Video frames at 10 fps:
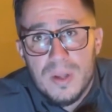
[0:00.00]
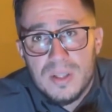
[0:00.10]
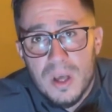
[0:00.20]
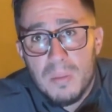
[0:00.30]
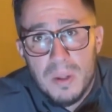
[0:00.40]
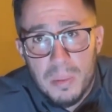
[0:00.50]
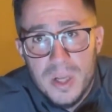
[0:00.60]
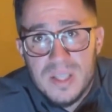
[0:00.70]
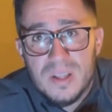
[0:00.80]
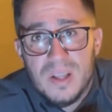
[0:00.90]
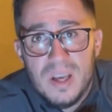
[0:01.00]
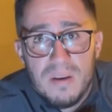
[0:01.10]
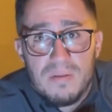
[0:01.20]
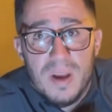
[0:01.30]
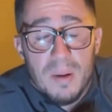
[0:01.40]
It's going to be the place to
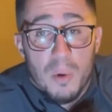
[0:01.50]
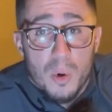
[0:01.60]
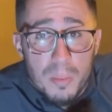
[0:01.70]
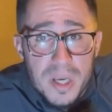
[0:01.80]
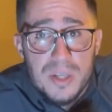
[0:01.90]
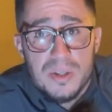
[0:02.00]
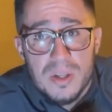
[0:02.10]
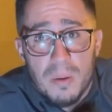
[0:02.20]
live, and Myrtle Beach is